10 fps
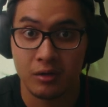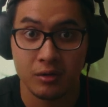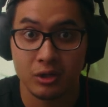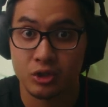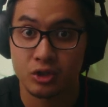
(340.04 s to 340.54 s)

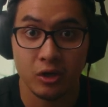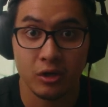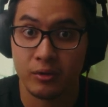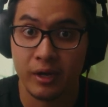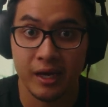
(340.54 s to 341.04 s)

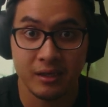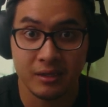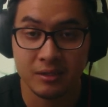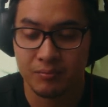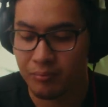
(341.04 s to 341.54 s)
discharge rate
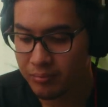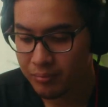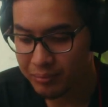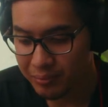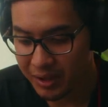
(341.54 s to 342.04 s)
is,
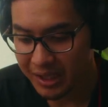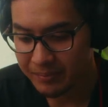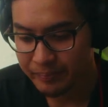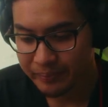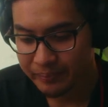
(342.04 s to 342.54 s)
but
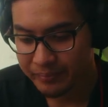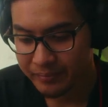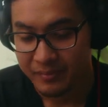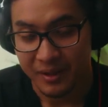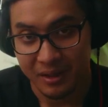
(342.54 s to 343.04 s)

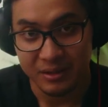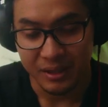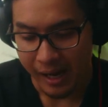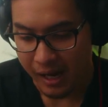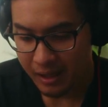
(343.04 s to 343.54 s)
there's
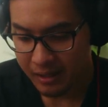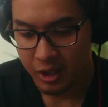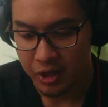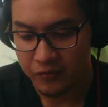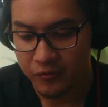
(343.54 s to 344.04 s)
that.
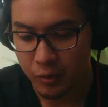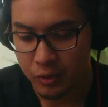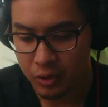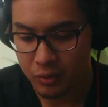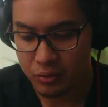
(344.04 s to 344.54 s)
If you
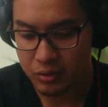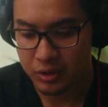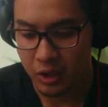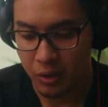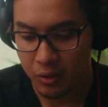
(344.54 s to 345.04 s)
use
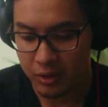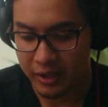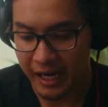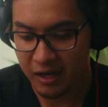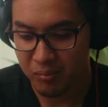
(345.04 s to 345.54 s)
the older
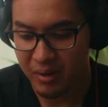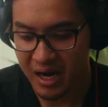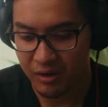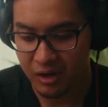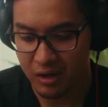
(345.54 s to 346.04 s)
Canon
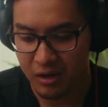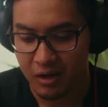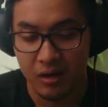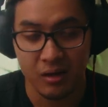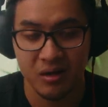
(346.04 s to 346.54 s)
battery,
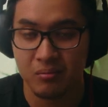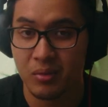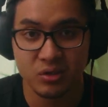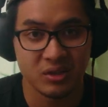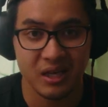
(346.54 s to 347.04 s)

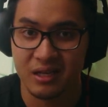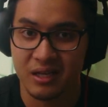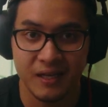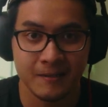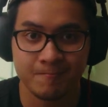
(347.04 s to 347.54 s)
most
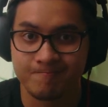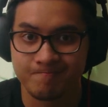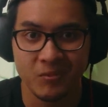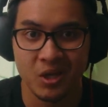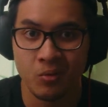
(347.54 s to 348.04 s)
likely
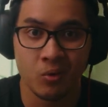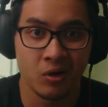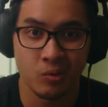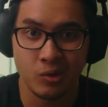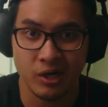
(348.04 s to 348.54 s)
it
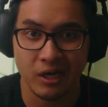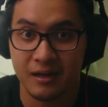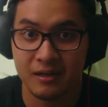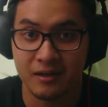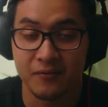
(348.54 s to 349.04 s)
won't work.
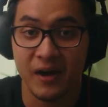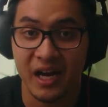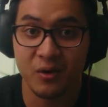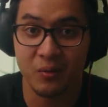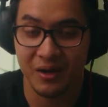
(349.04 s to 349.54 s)
The
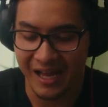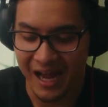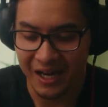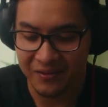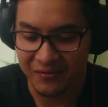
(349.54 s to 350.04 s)
final one
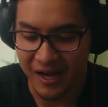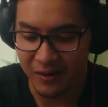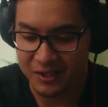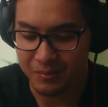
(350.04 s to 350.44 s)
that I found is